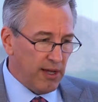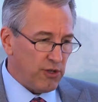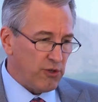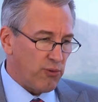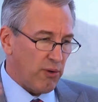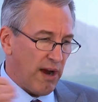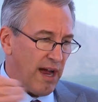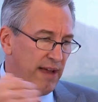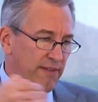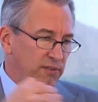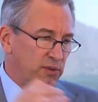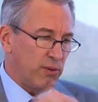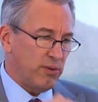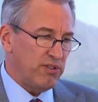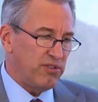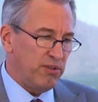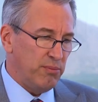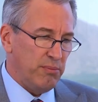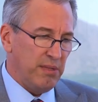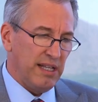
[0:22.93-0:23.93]
drive
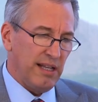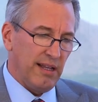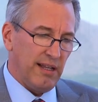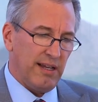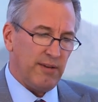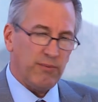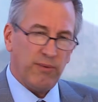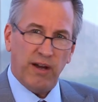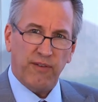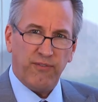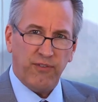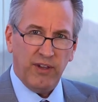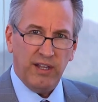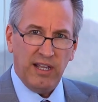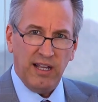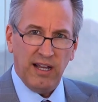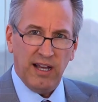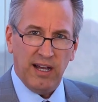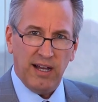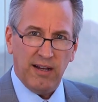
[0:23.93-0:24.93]
towards the middle at
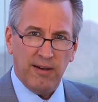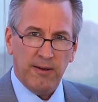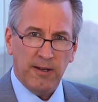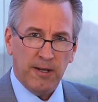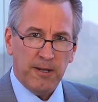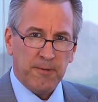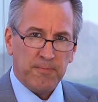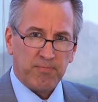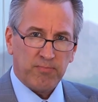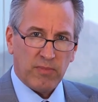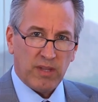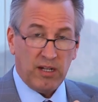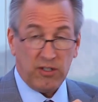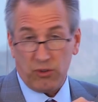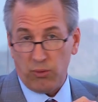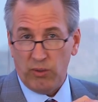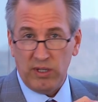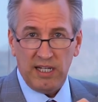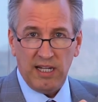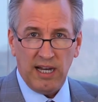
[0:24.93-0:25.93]
roughly
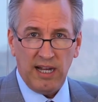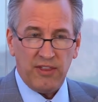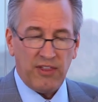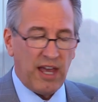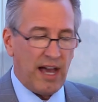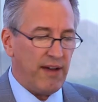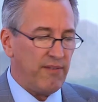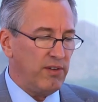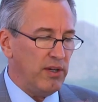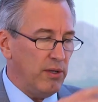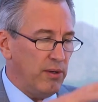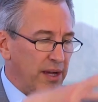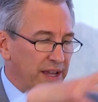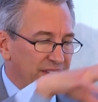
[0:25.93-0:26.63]
29th Avenue,